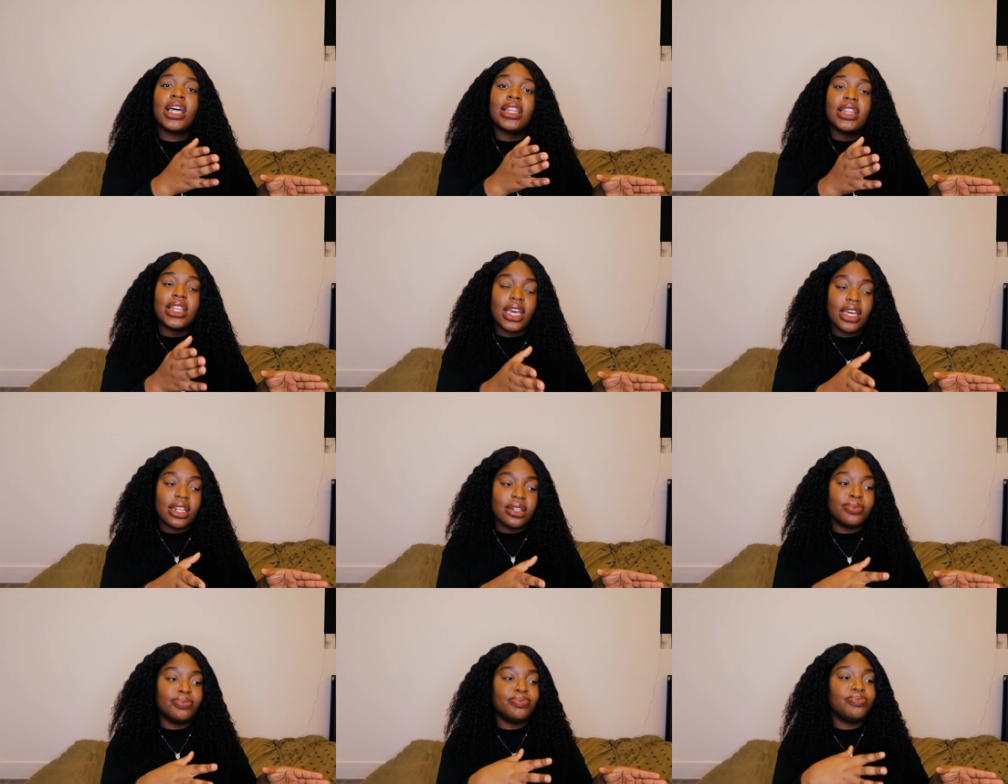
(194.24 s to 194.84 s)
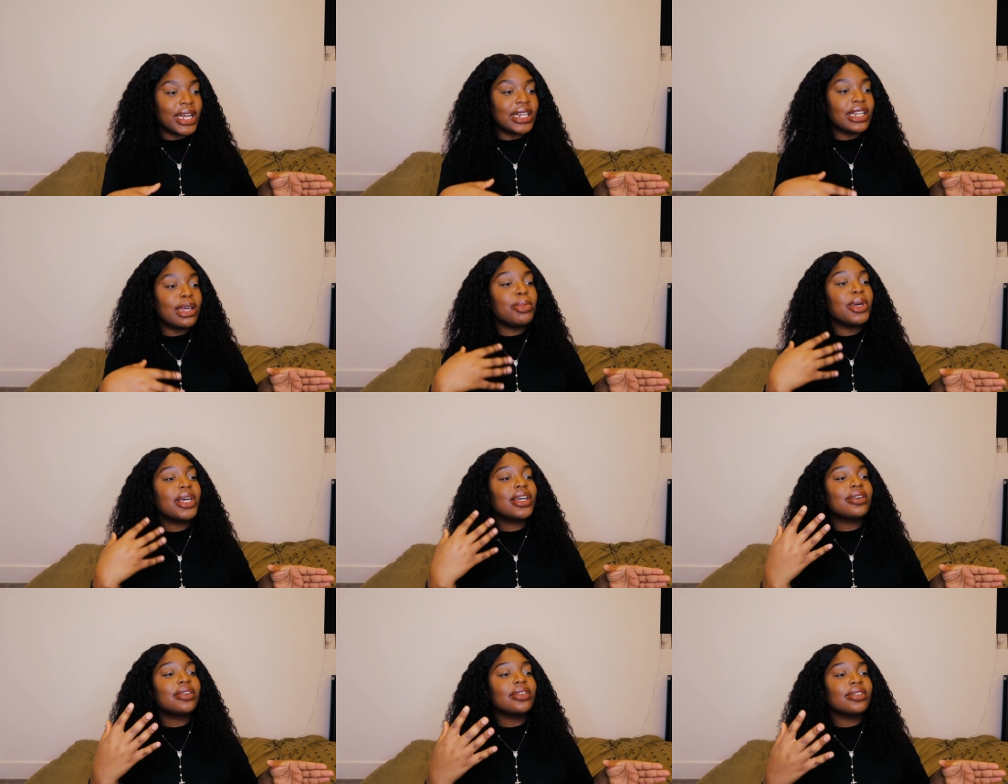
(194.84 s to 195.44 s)
And then
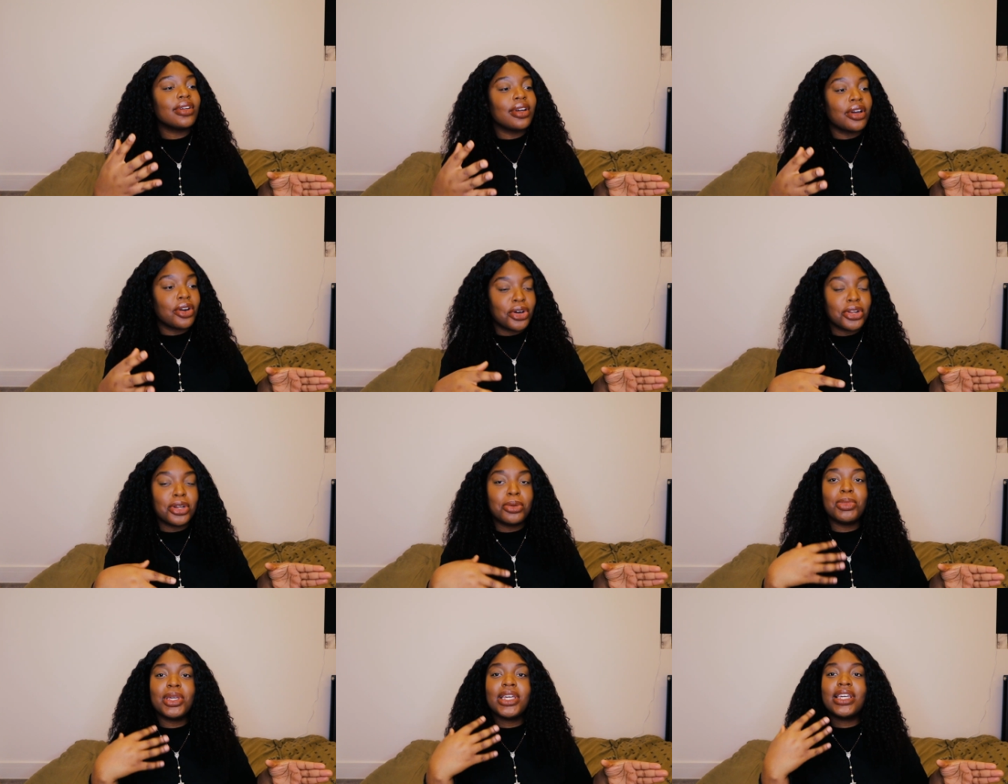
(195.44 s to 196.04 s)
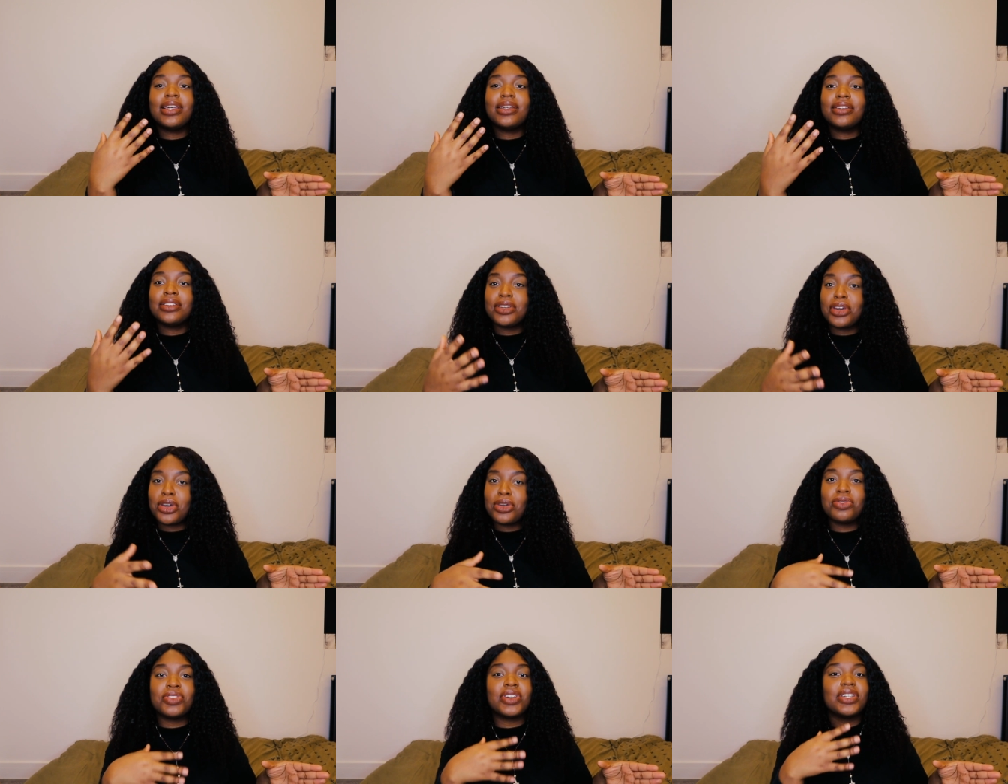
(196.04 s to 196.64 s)
pandemic, economy,
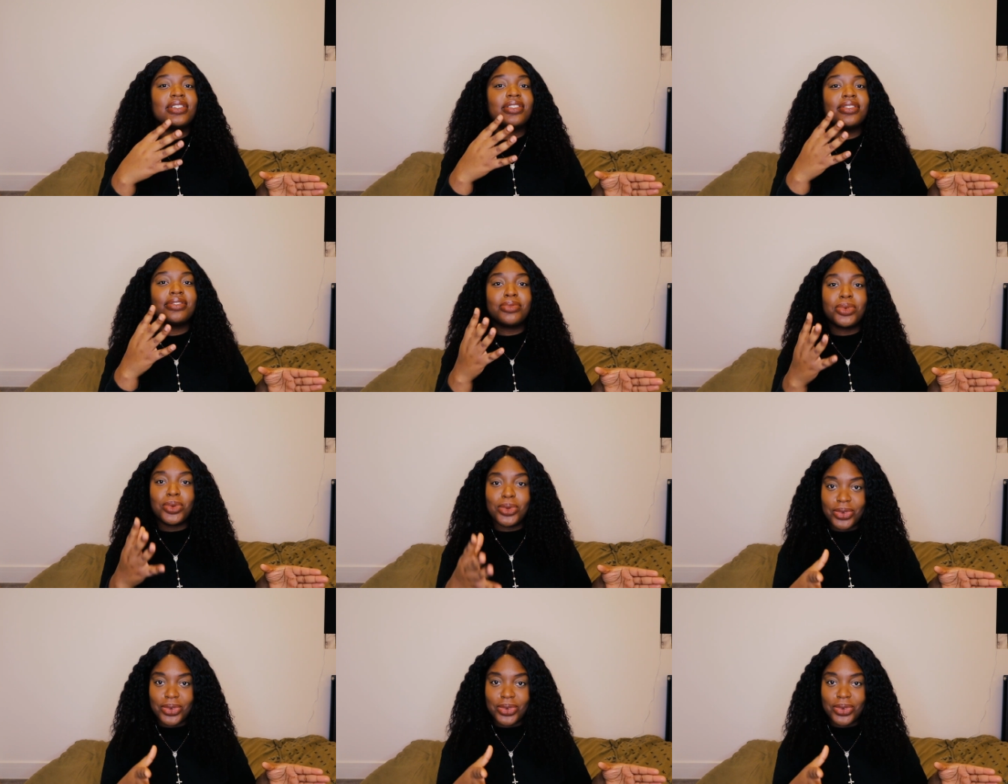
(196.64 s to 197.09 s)
COVID,